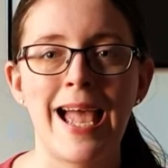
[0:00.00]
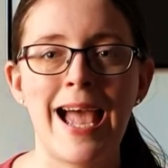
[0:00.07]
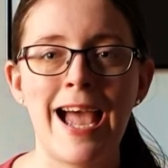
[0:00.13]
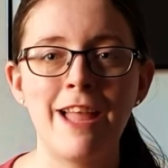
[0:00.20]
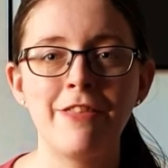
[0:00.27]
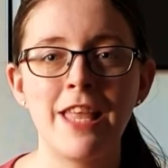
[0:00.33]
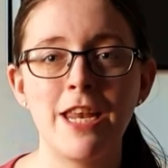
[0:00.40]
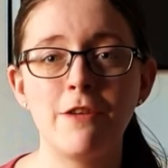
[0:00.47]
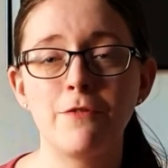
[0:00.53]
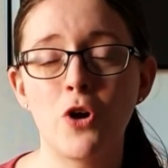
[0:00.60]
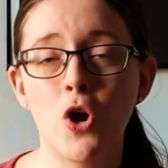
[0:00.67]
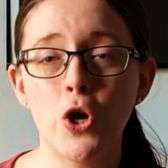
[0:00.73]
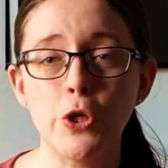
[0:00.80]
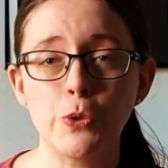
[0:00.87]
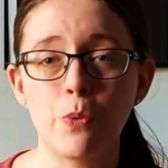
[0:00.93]
And then of
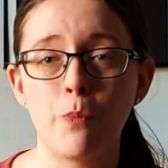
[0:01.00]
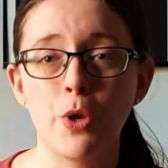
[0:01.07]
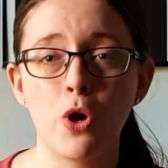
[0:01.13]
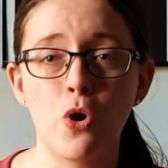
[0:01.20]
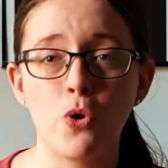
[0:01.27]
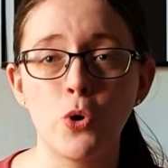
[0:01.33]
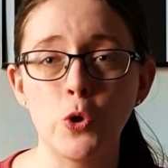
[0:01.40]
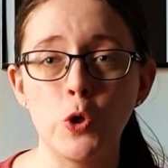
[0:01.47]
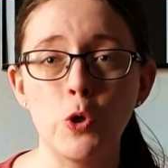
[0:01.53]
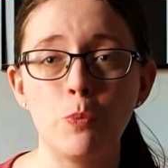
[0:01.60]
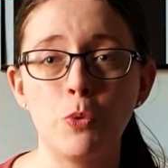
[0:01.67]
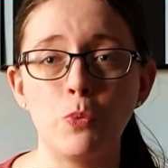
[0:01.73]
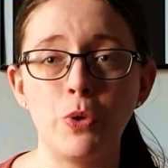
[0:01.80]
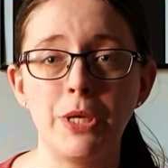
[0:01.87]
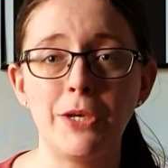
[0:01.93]
course when we got
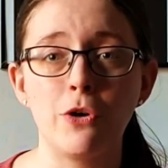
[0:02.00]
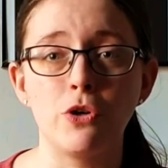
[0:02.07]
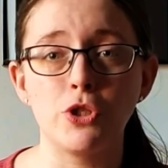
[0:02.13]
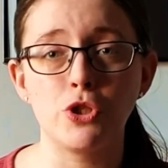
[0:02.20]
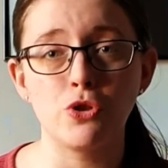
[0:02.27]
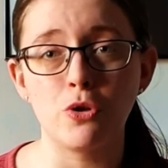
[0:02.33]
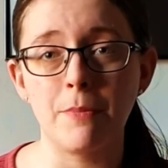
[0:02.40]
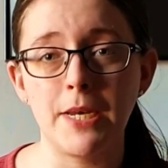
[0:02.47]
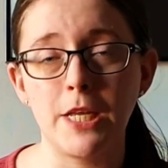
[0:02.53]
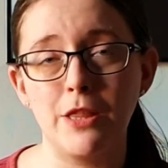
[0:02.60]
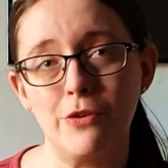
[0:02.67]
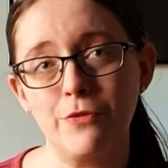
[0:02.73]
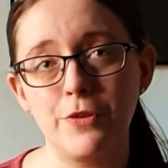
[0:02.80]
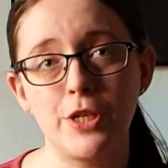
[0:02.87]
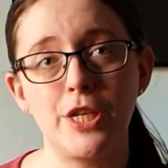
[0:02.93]
home we got so many
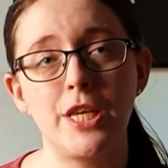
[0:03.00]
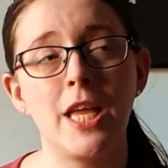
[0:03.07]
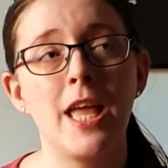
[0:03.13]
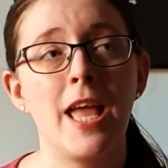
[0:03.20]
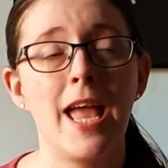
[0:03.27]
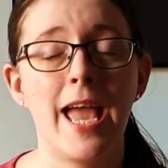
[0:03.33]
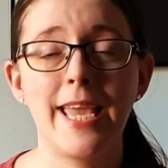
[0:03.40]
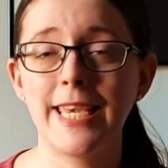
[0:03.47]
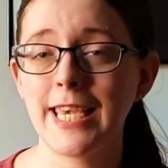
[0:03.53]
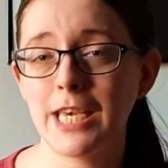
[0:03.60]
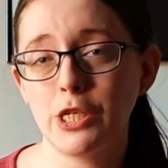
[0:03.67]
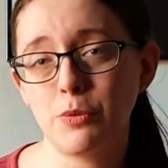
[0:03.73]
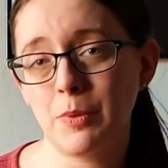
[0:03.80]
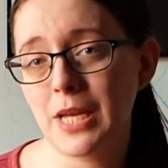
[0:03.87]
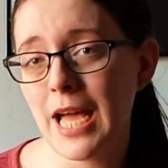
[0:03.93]
lovely
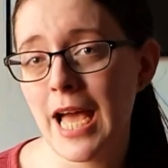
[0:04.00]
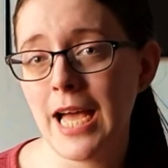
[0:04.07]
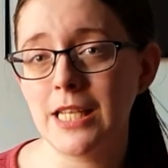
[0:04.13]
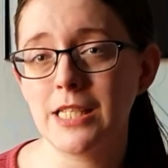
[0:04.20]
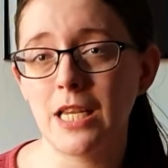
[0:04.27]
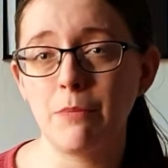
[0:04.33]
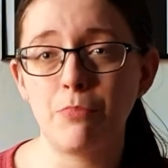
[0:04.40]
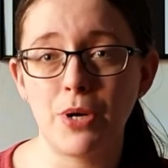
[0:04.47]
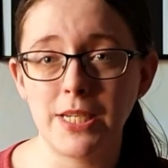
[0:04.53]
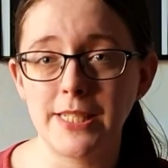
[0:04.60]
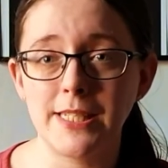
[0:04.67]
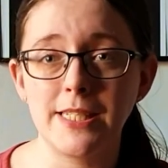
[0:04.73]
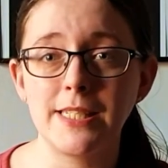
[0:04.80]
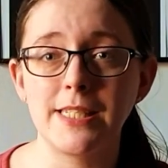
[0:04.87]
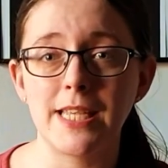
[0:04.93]
engagement cards and
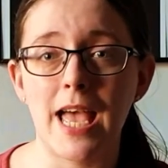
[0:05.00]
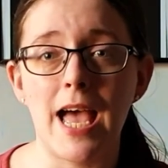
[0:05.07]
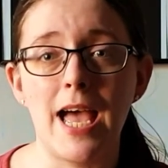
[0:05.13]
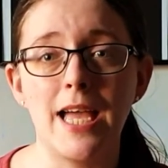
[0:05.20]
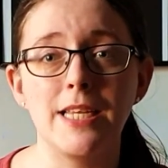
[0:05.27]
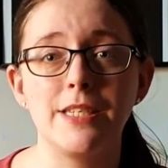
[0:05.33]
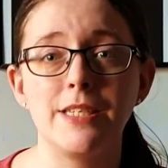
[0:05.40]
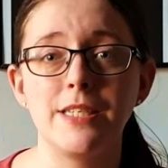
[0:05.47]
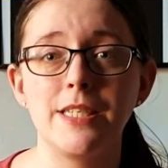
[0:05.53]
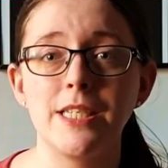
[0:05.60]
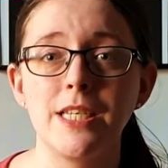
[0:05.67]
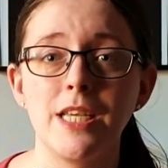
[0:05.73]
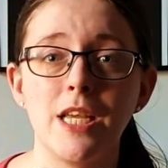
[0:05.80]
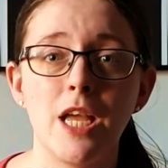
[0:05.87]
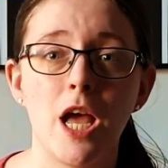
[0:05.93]
presents, and
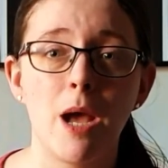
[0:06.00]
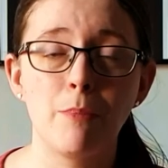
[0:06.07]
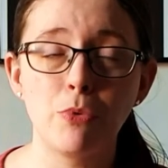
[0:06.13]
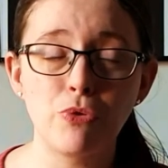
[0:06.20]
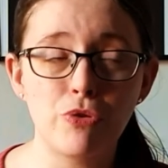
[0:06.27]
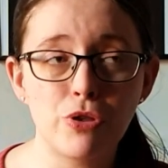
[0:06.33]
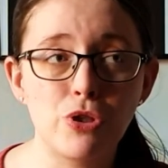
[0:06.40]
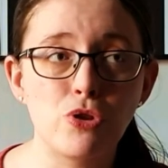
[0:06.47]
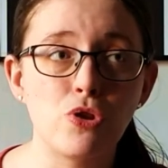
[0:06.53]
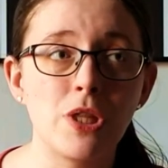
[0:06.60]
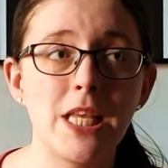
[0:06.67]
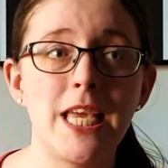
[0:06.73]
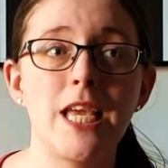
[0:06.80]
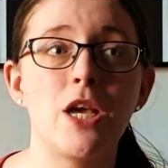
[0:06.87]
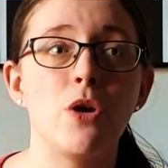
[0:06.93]
a month or so
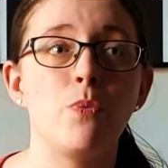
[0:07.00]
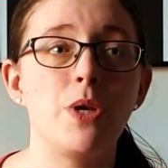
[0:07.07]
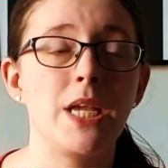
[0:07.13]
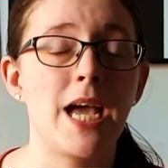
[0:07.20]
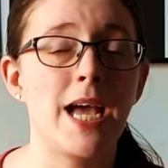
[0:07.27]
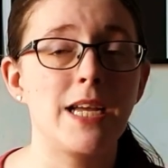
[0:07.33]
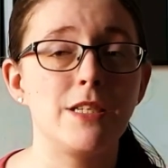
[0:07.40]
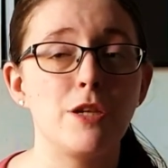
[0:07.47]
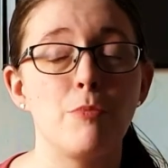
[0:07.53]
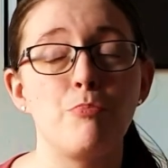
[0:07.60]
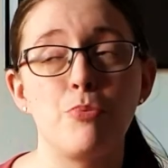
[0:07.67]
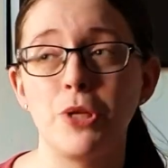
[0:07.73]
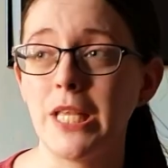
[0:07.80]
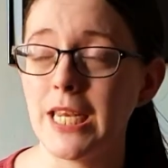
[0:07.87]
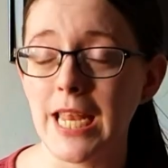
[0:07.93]
later we had a
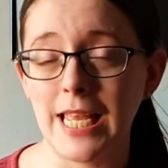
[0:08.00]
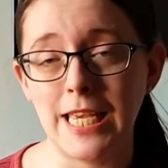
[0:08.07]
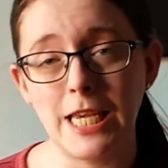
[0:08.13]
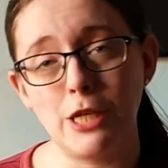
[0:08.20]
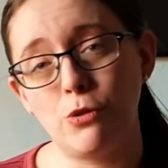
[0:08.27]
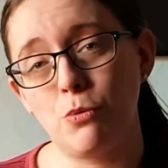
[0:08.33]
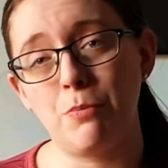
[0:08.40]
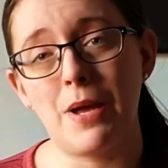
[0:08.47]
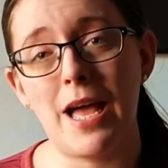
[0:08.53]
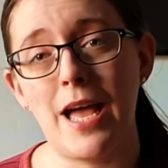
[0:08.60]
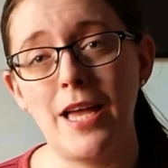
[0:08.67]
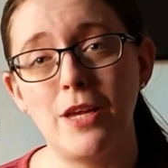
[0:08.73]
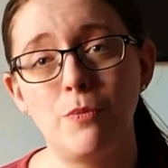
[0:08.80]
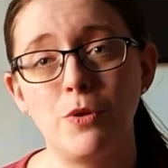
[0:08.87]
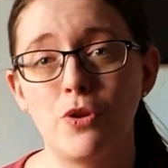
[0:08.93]
brilliant engagement
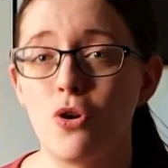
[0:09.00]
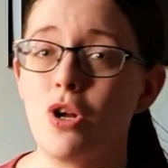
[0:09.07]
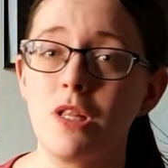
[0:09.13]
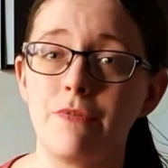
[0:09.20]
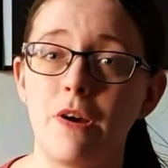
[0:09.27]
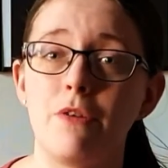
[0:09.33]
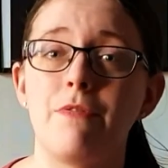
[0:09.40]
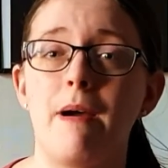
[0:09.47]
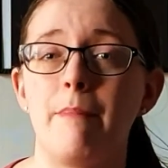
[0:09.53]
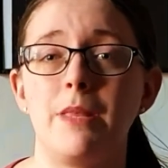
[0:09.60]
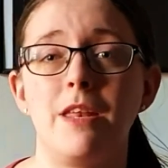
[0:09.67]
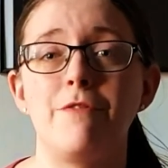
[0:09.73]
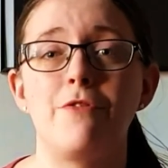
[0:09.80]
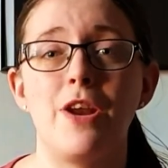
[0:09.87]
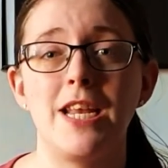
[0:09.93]
party with all of our
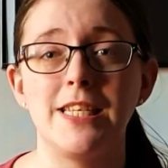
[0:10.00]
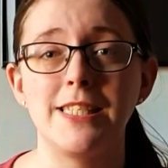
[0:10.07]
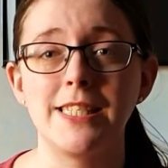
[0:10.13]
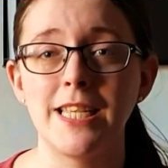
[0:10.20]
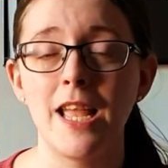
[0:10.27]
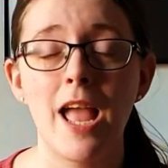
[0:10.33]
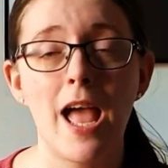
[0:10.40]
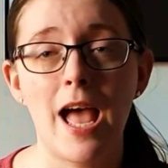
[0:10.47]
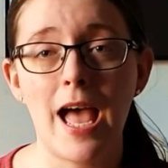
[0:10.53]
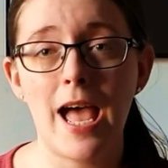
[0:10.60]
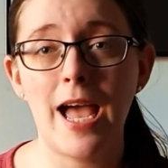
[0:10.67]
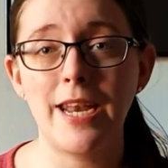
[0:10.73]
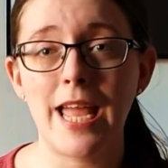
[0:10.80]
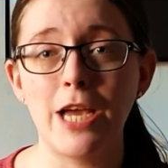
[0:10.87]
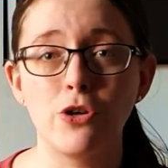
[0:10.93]
family and friends,
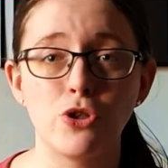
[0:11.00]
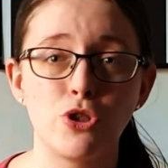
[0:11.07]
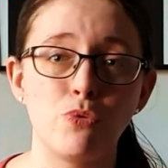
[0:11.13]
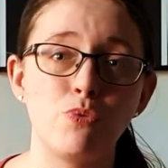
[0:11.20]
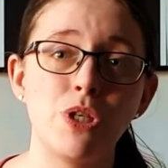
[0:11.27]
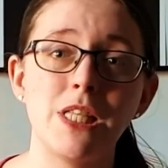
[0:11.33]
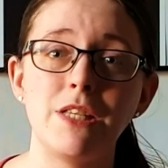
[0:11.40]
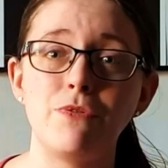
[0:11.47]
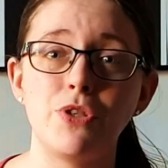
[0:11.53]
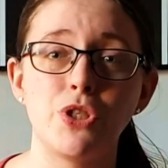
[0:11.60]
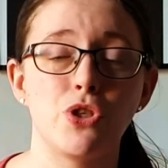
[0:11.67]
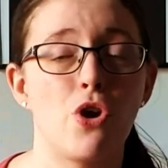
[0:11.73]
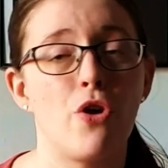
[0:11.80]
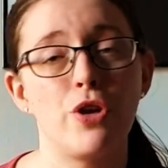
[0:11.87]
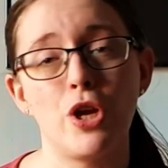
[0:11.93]
and I got to relive the
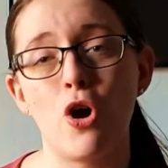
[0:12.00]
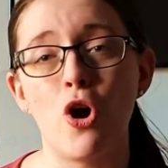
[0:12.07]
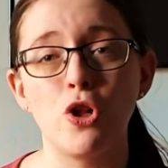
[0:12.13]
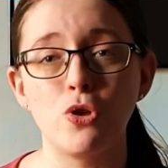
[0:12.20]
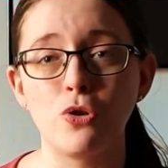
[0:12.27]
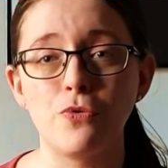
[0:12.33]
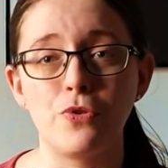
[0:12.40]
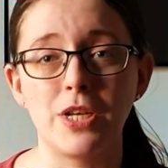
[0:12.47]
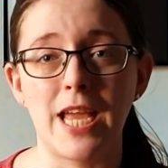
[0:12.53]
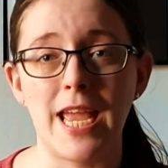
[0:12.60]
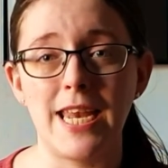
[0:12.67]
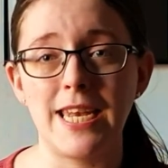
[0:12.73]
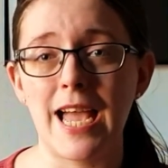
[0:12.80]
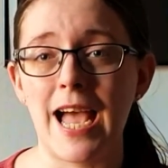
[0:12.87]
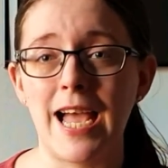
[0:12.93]
story all over
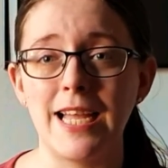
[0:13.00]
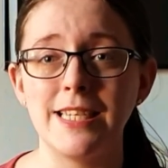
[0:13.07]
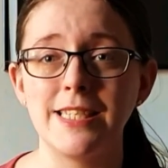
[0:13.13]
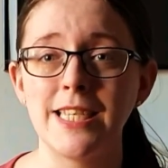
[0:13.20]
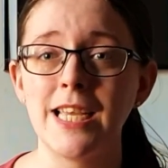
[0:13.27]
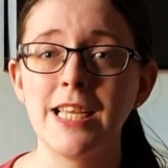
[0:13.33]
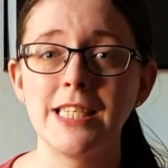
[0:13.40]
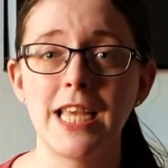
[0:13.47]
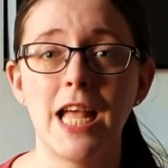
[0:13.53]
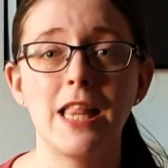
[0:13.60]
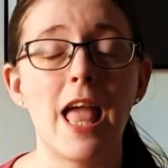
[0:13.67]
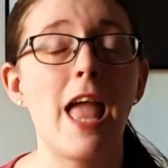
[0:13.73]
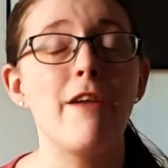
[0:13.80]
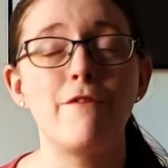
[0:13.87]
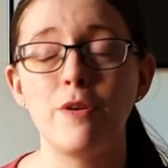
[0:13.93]
again and
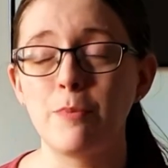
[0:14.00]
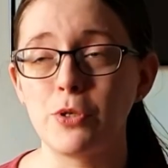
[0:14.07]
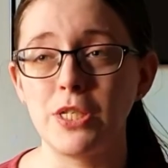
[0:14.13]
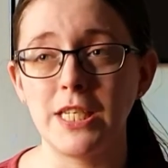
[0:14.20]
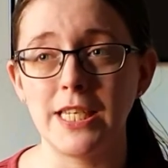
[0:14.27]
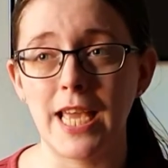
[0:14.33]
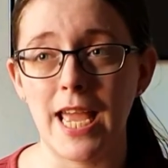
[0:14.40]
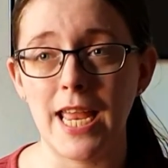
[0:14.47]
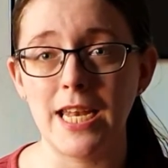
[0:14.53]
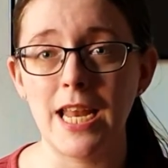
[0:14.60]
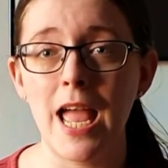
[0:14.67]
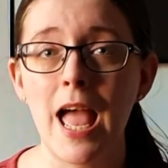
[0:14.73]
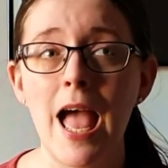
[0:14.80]
tell everybody again,